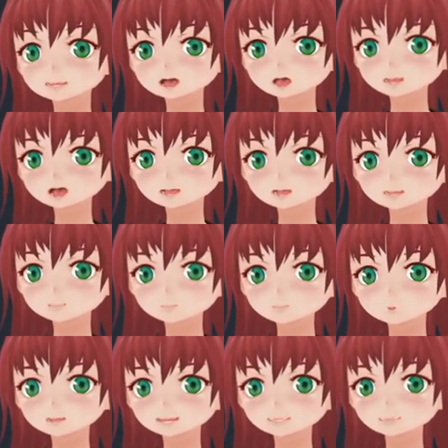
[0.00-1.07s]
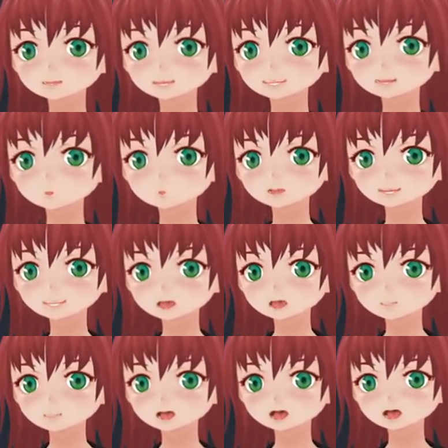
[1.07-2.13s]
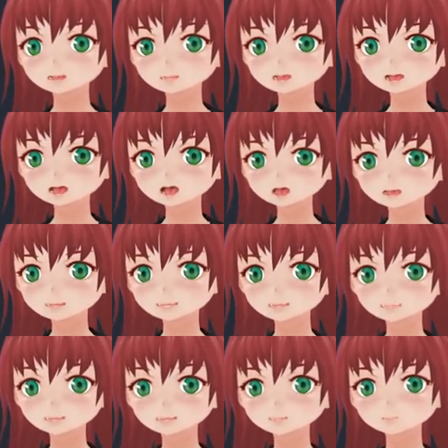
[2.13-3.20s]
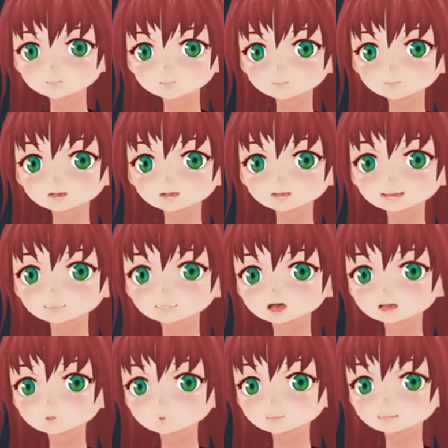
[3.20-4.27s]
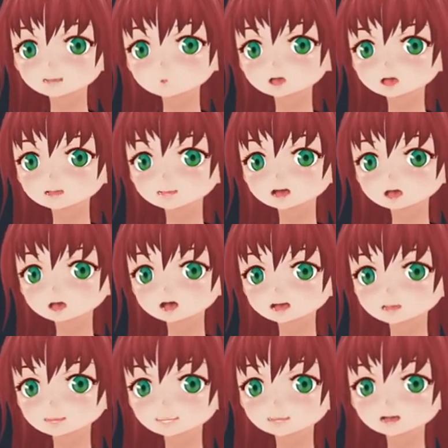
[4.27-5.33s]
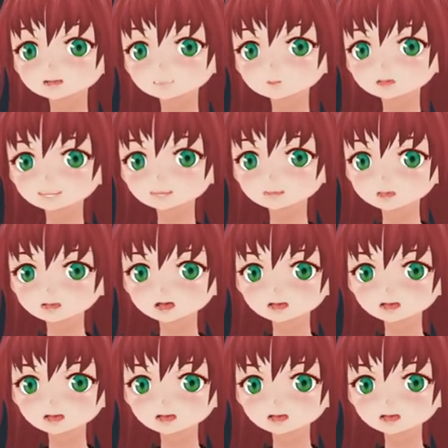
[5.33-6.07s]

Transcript: get the plugin to translate the VRM file for the Unreal Engine. This site here is the homepage of the creators who made the